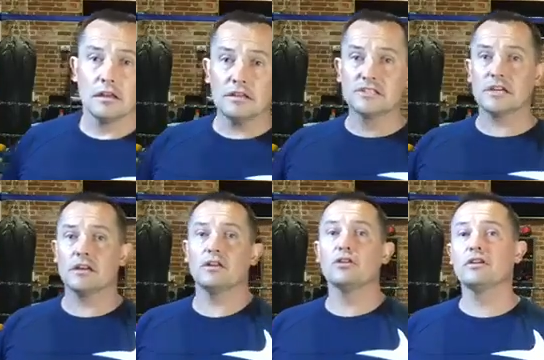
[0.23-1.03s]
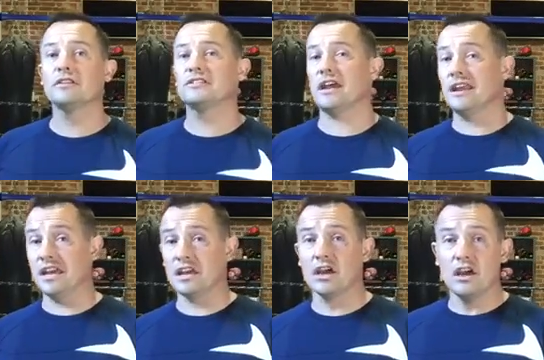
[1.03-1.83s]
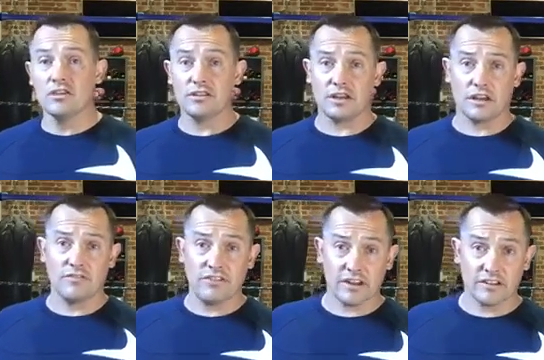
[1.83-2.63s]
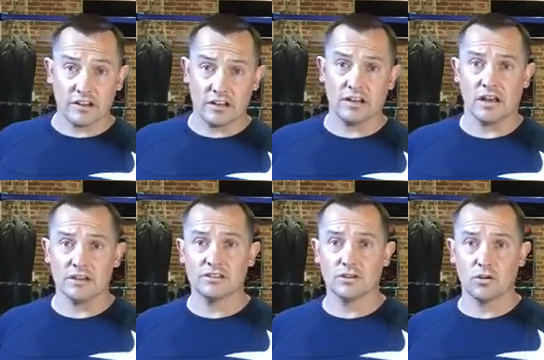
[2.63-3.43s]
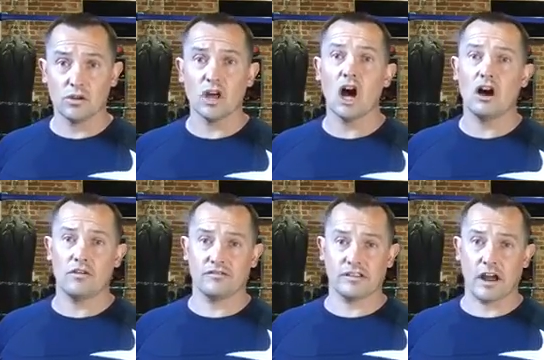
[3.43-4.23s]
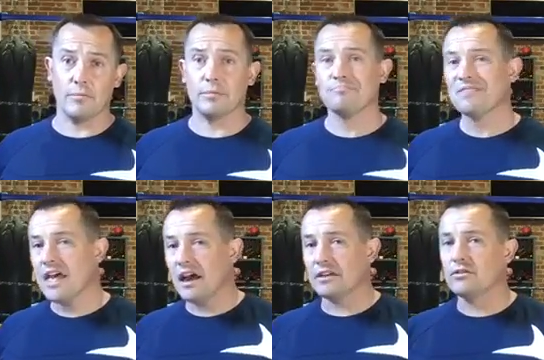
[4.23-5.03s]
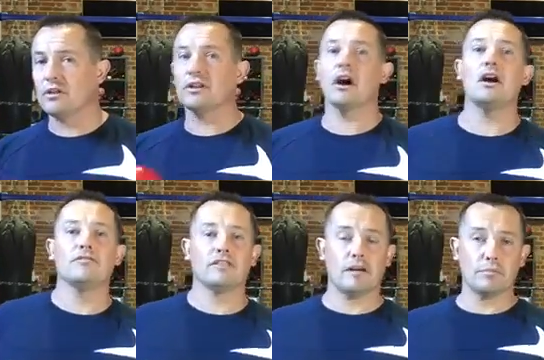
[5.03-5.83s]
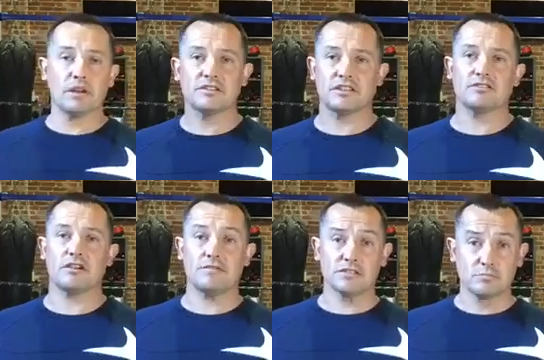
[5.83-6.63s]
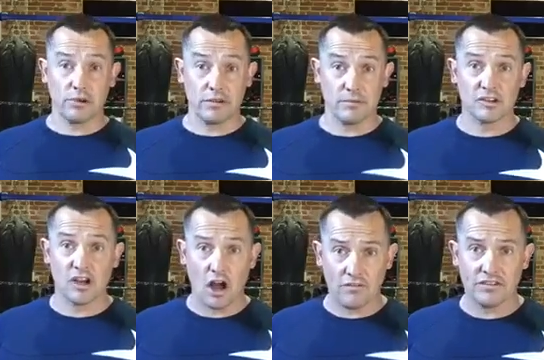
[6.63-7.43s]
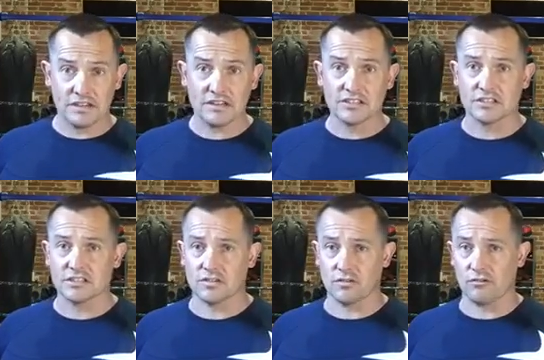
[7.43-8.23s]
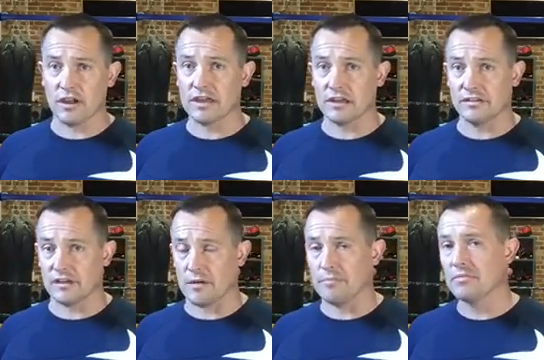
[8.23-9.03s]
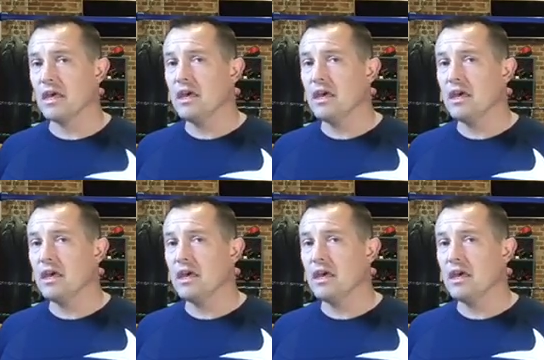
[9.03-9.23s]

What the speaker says: Let's take a look at a technique that I affectionately like to call the half jab. I'd call it a half jab because it travels pretty much half the distance of a regular jab.